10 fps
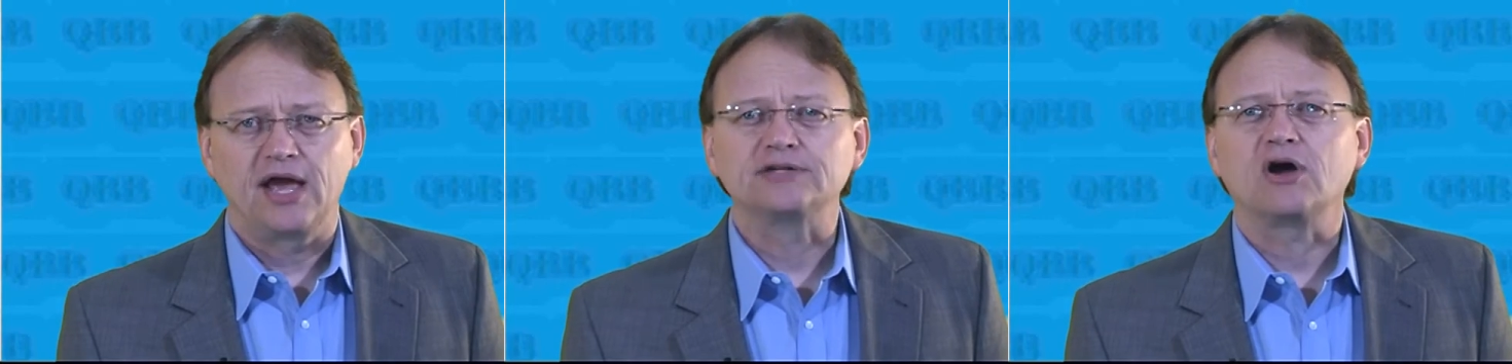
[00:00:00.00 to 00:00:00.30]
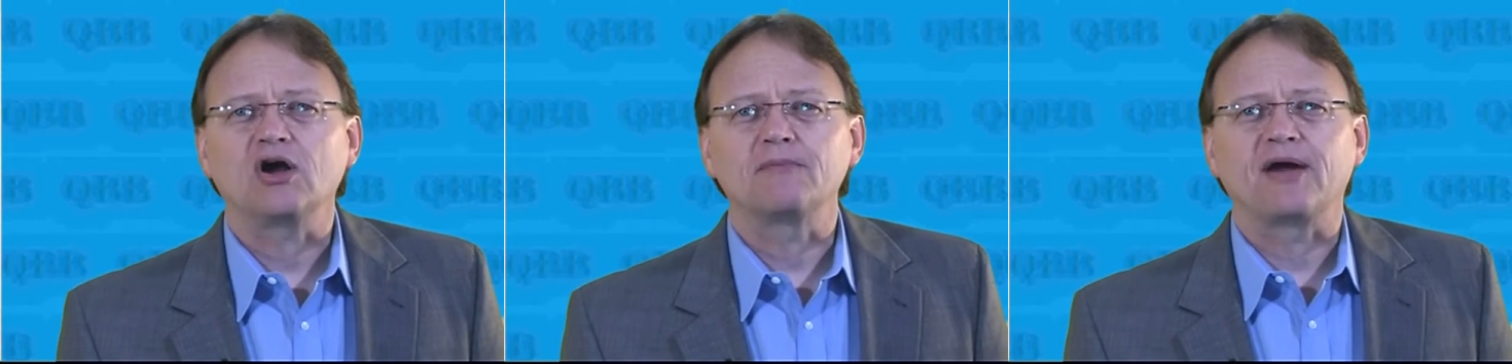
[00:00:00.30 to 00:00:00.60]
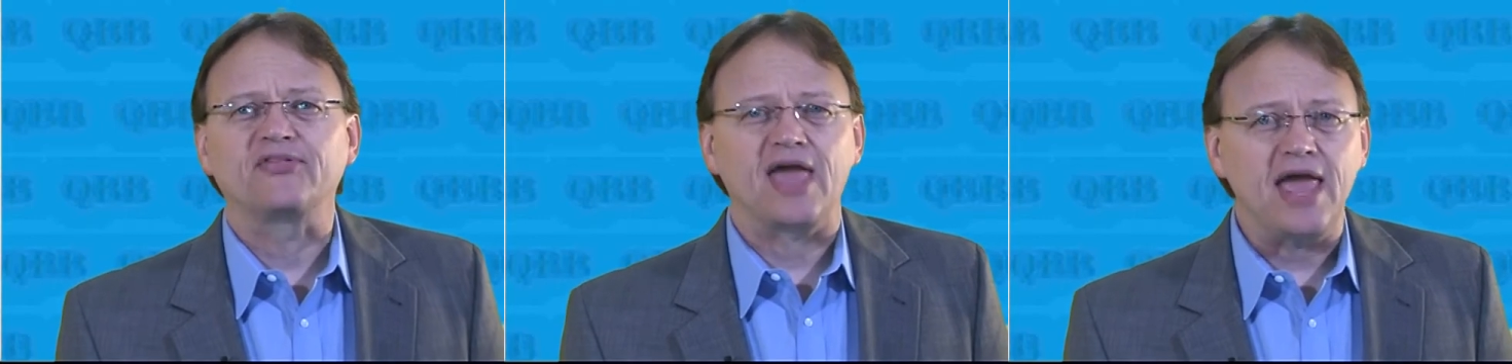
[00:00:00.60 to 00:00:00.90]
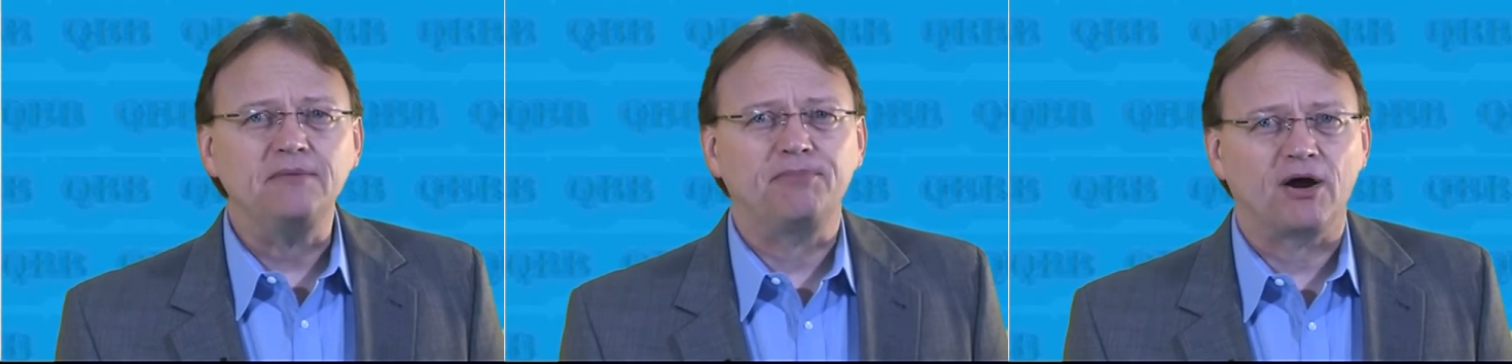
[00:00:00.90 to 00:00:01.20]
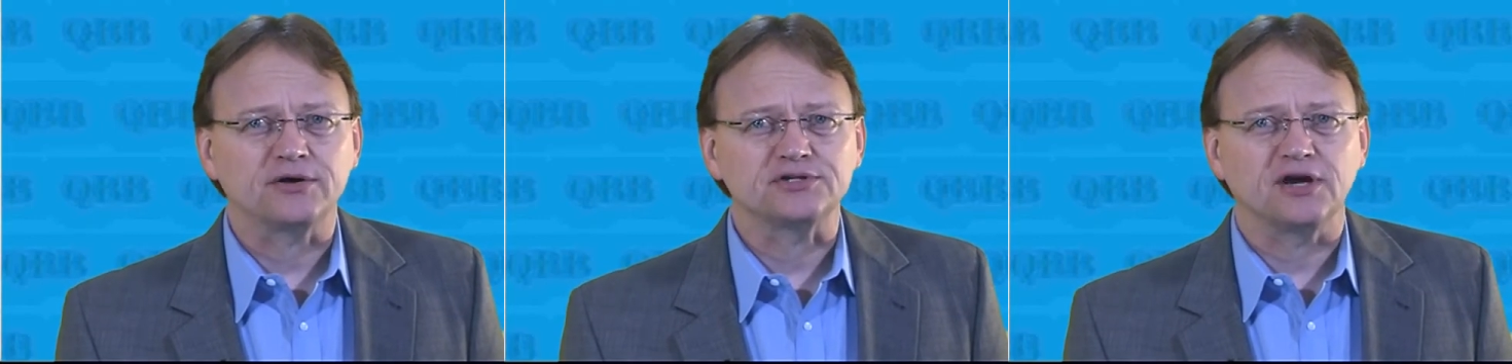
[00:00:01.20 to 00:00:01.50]
and talk about the 8
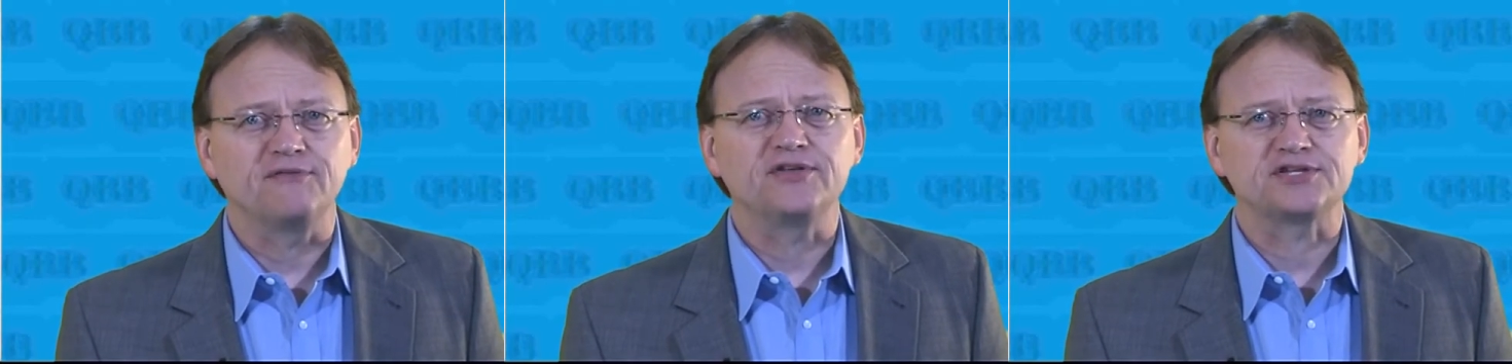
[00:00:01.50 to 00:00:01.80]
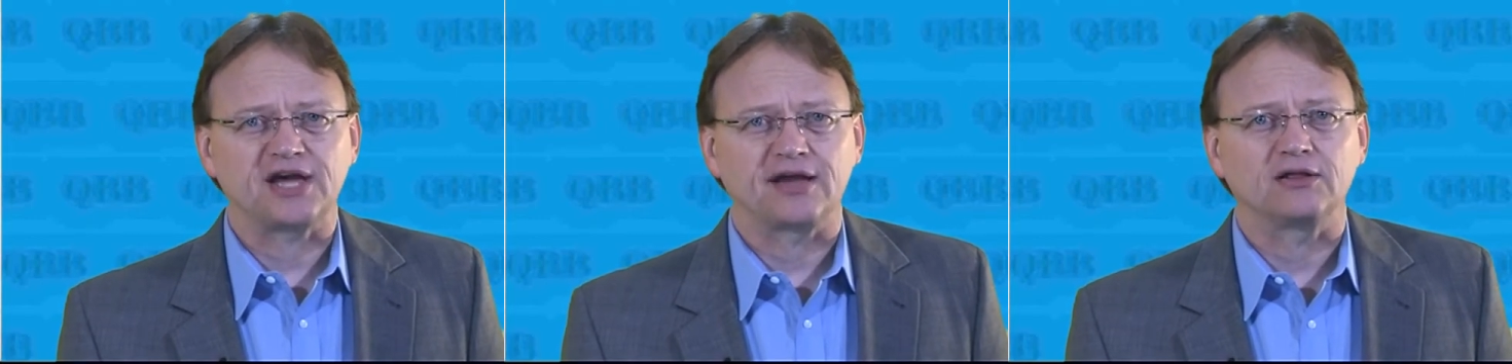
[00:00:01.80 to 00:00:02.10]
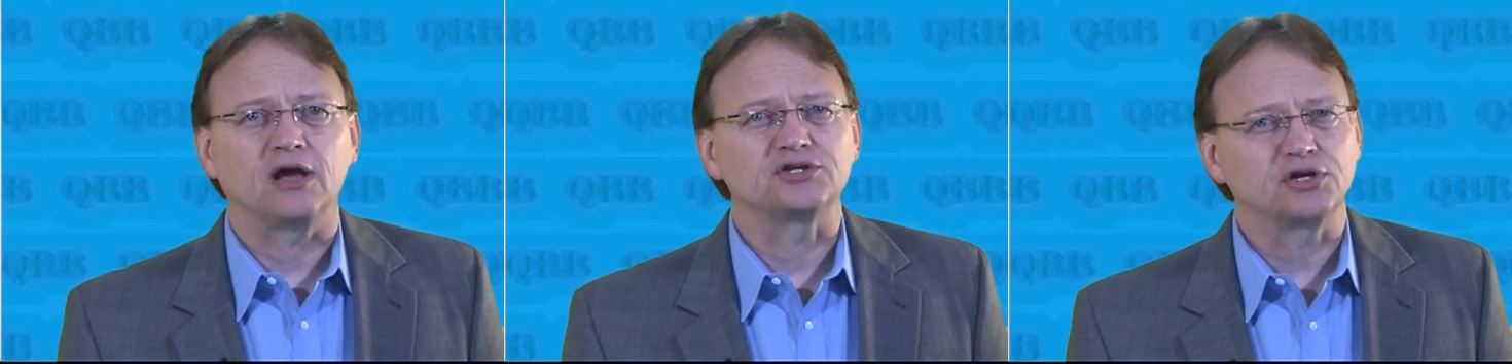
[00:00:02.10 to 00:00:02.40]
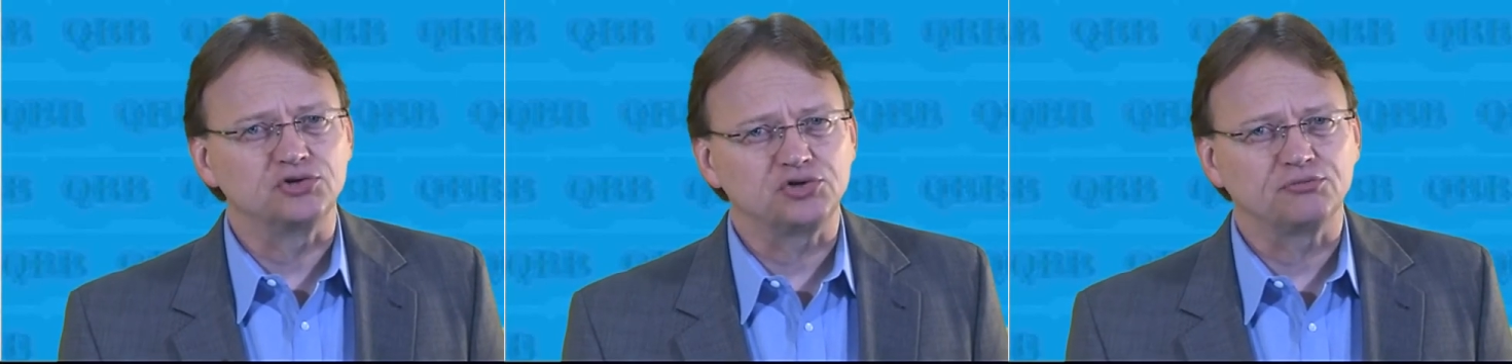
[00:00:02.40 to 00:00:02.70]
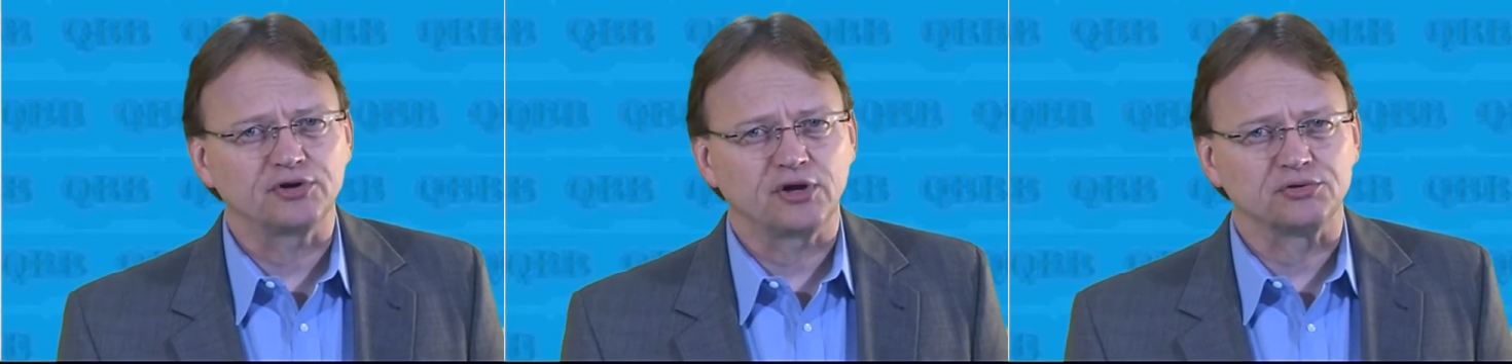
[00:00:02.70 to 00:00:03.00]
parts of the cycle a
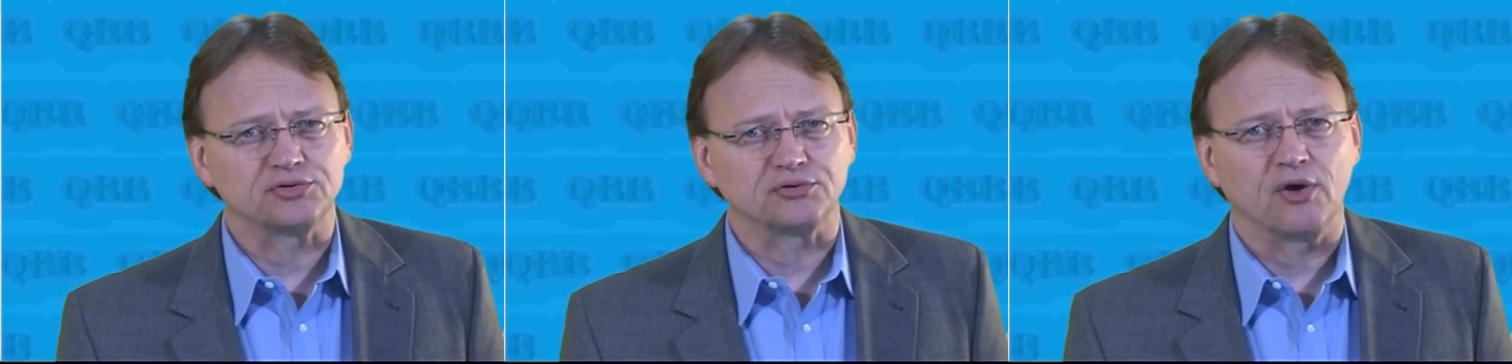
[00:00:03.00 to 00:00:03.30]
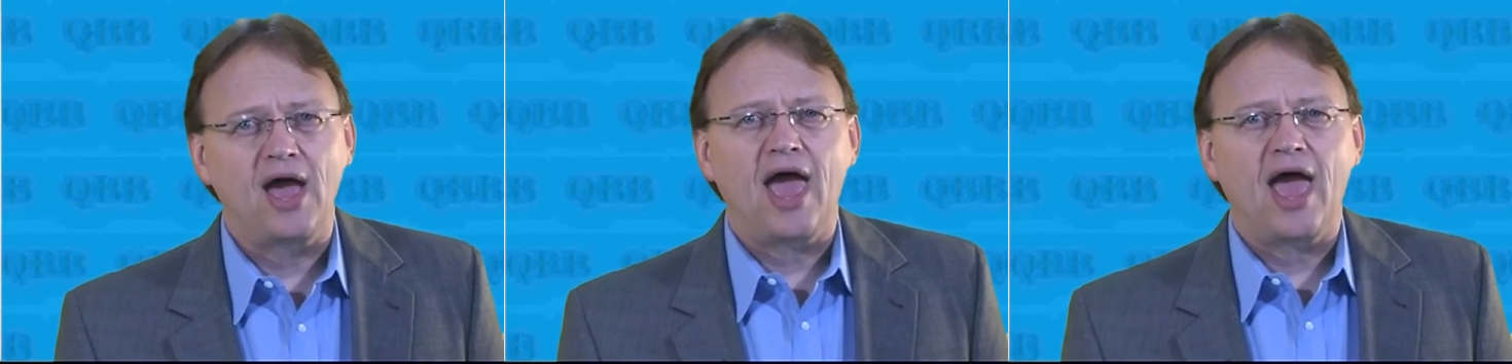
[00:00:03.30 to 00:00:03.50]
consumer goes through